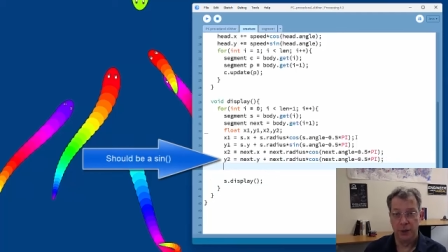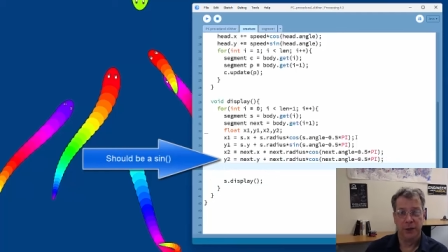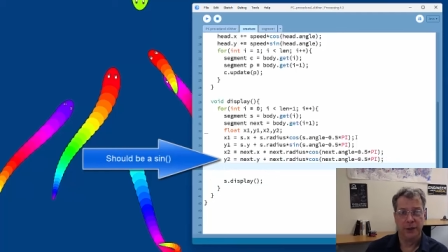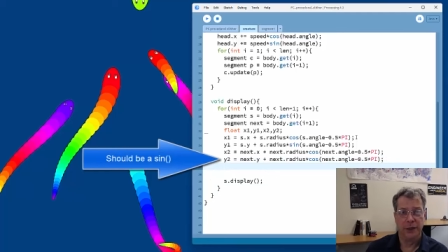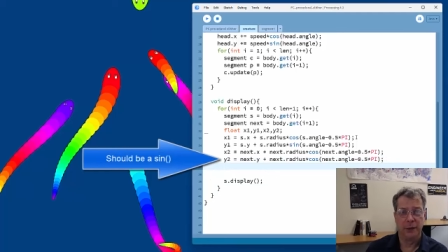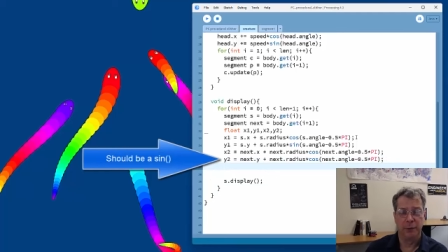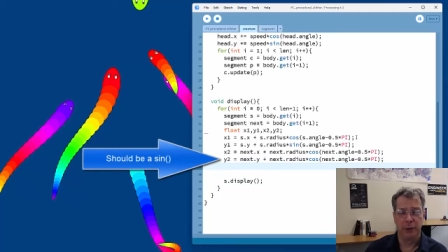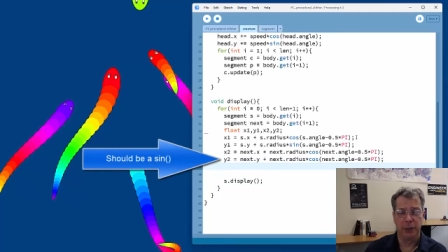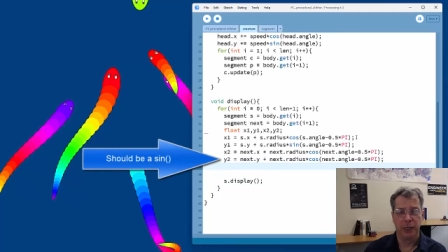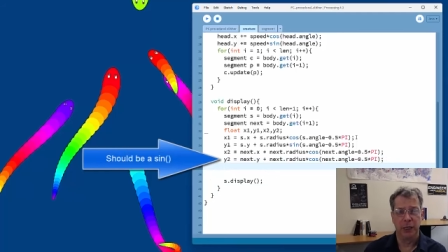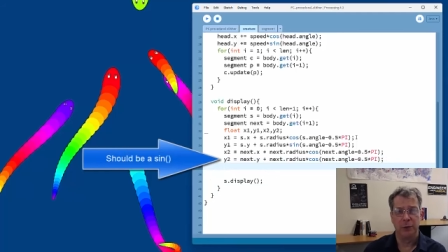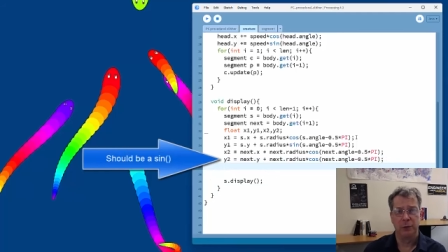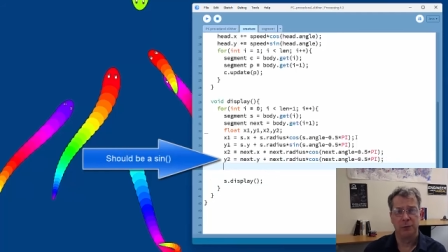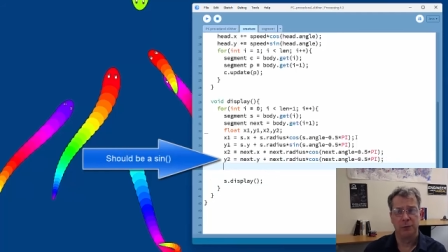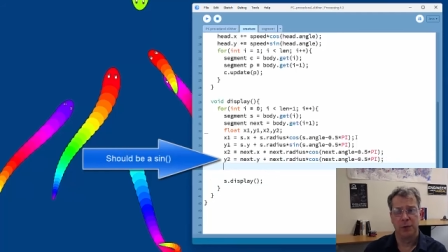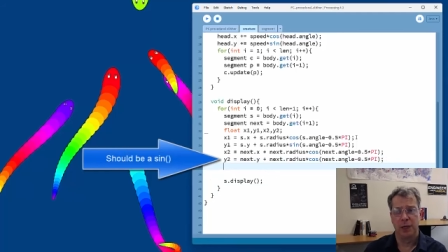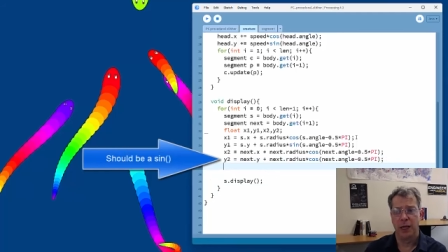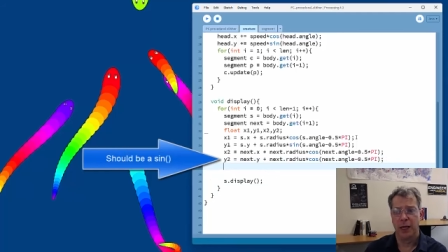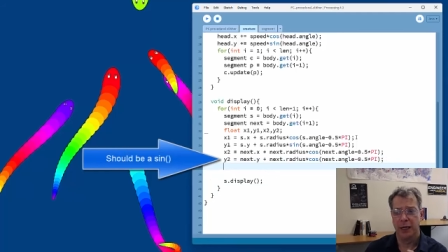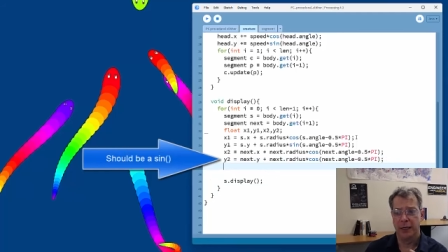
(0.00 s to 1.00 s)
There we go.
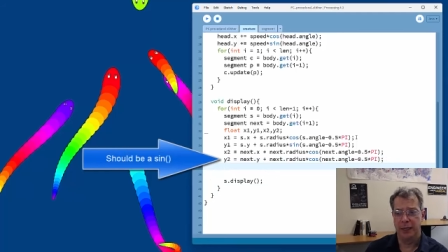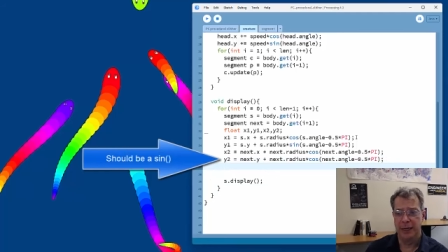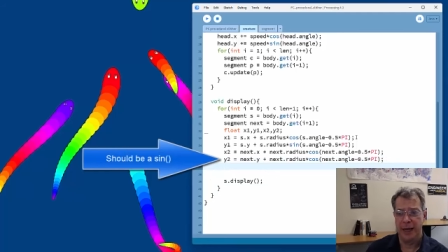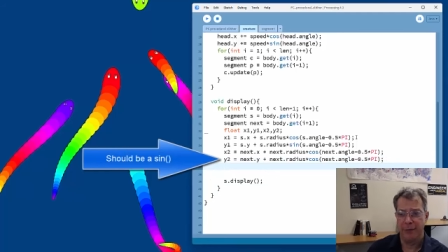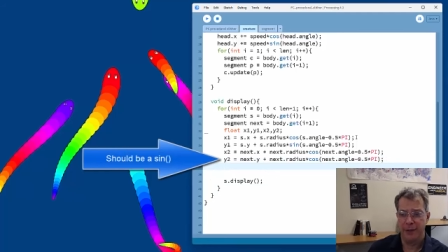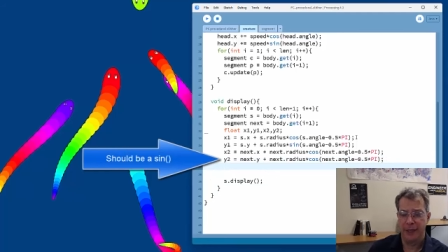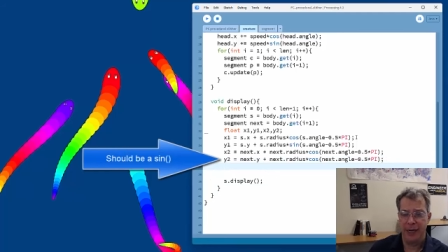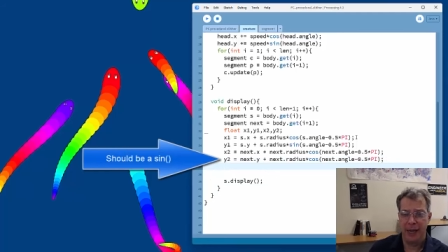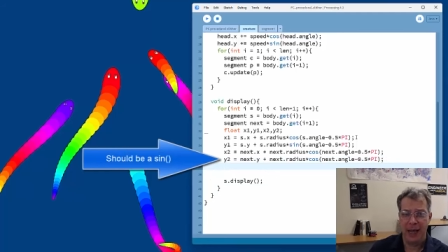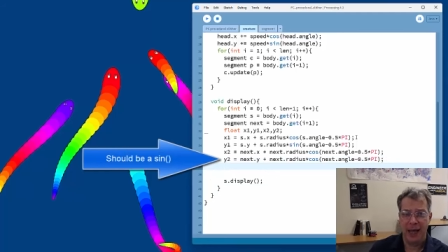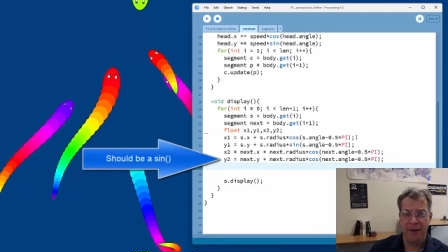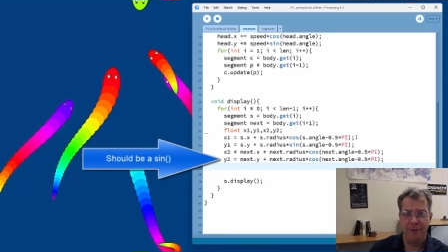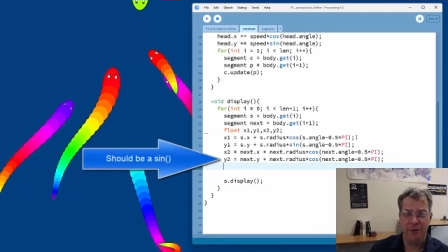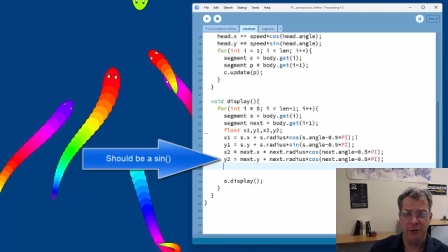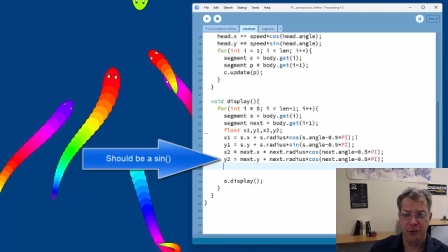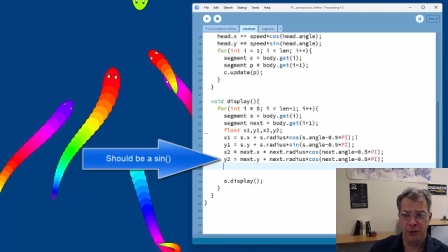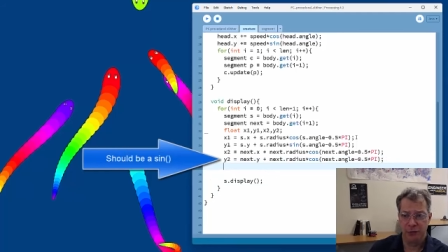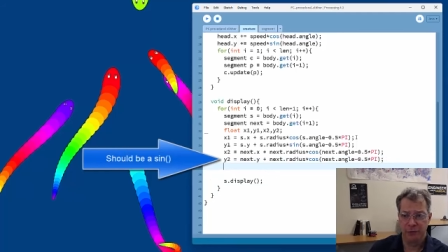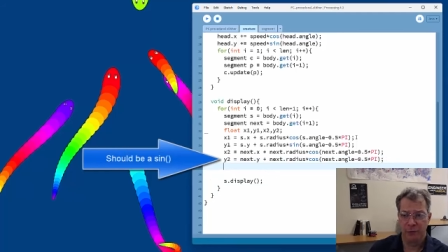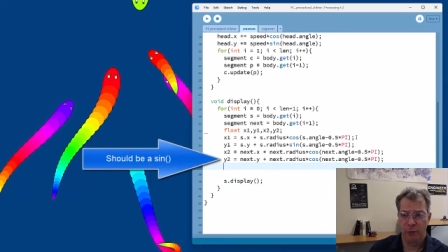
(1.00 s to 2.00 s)
And now that I have
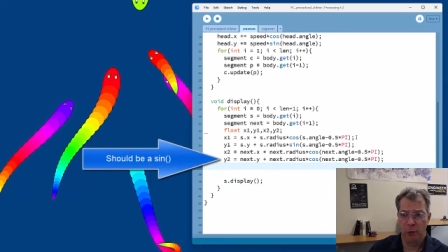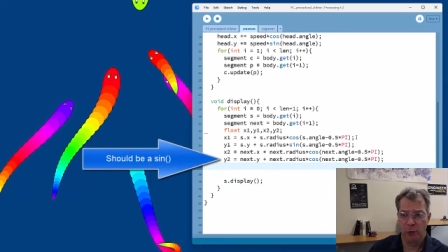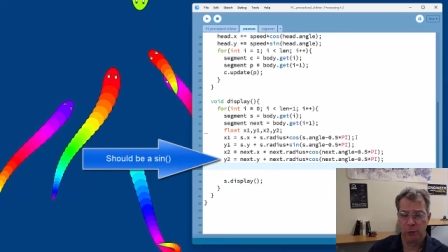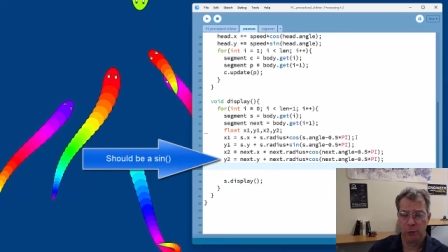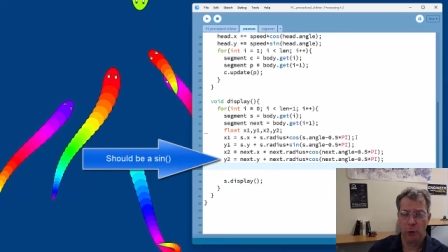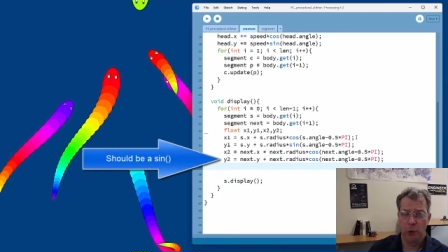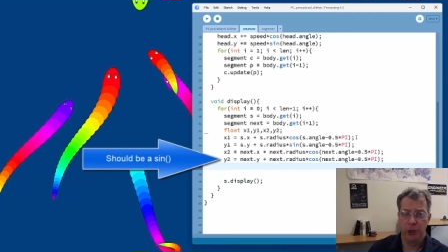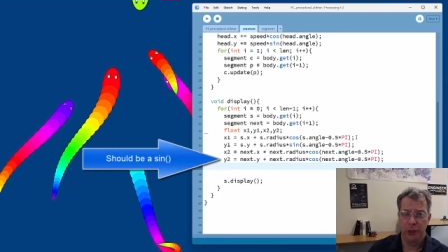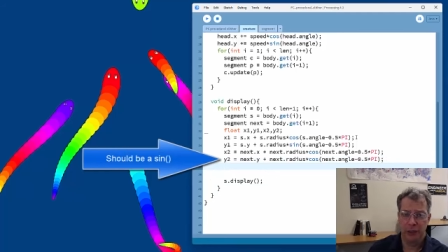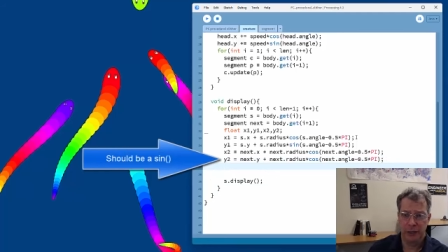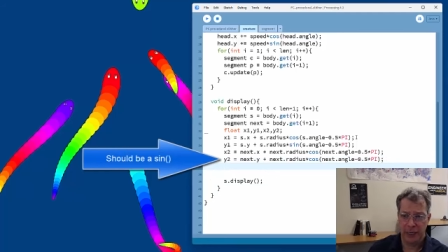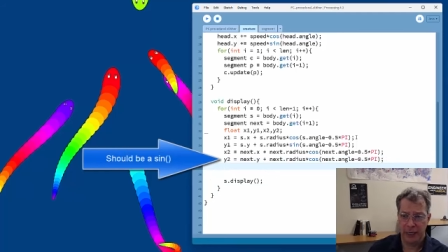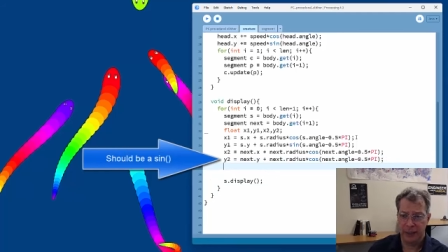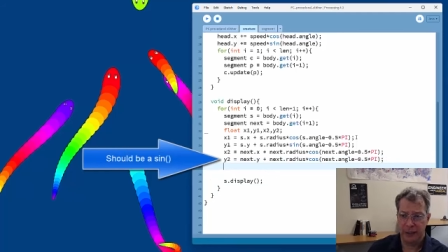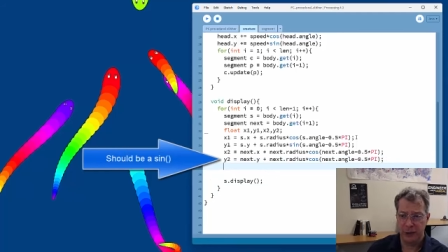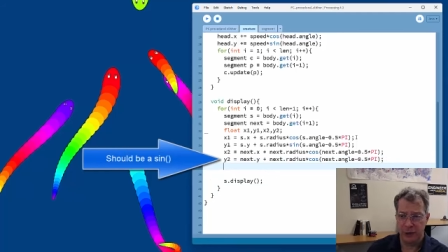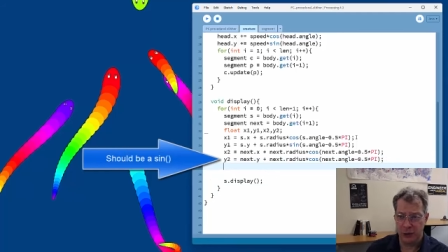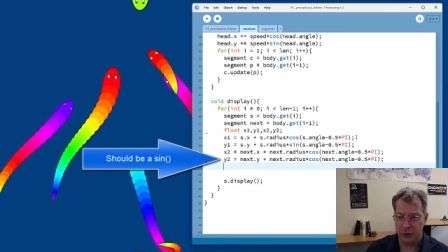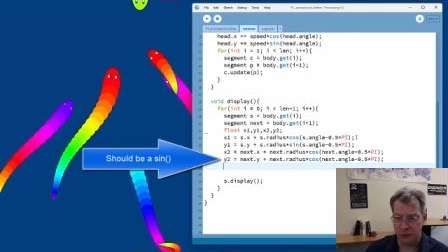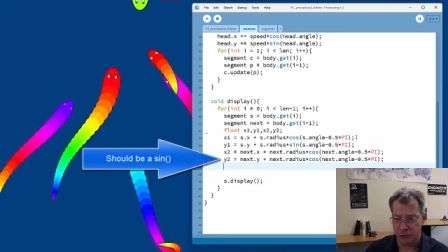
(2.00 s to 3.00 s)
those four points, I
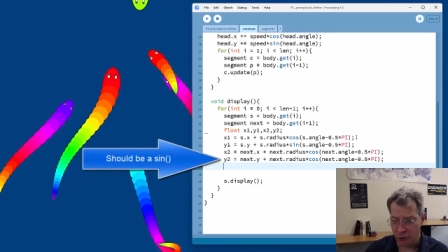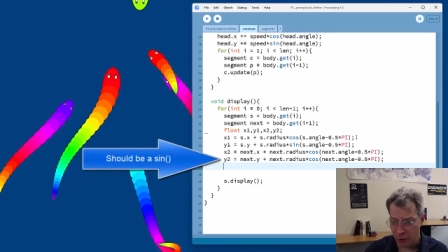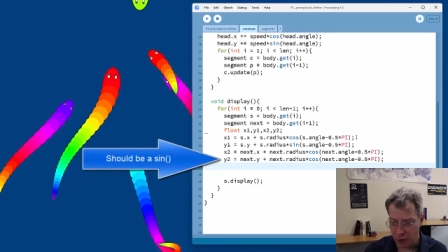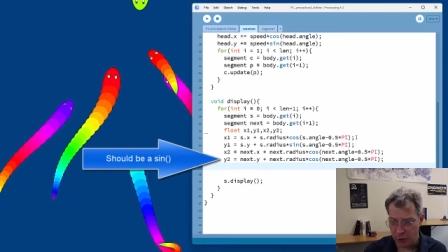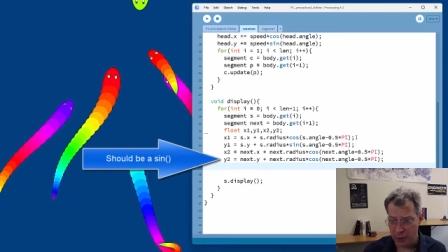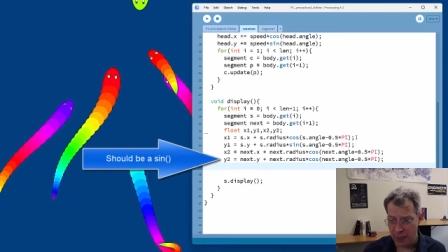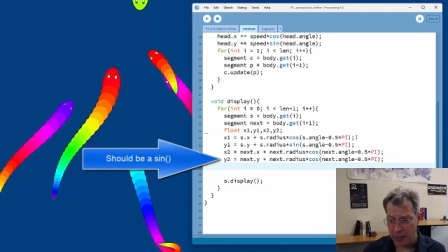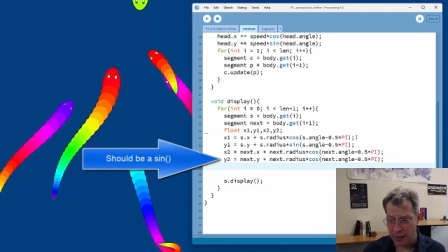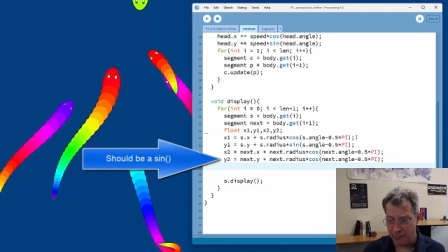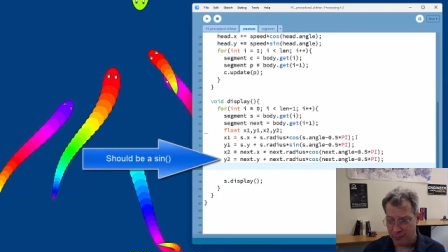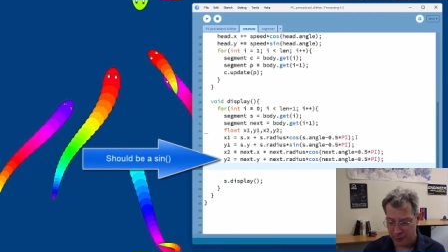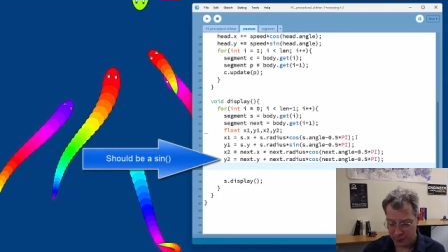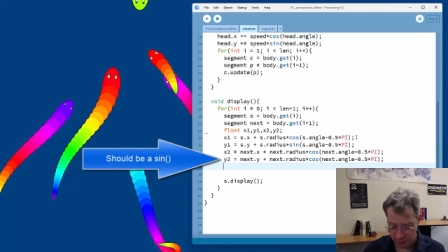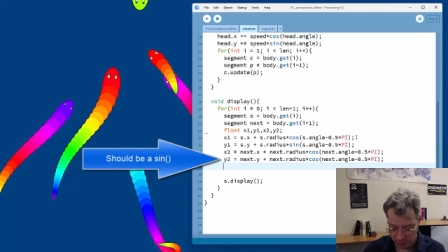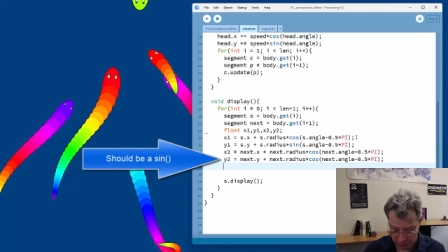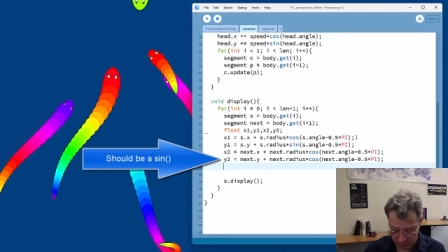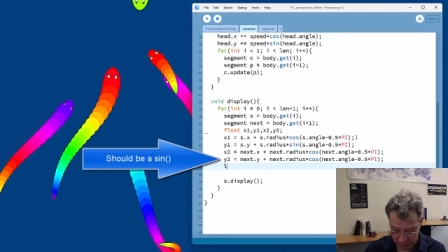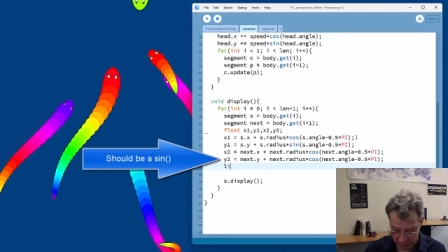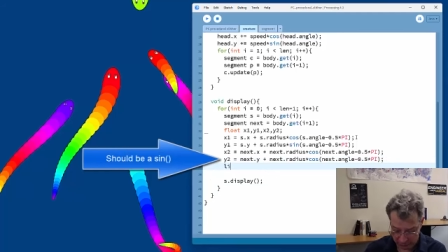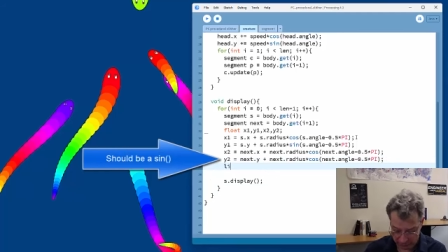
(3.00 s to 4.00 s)
can just draw a line between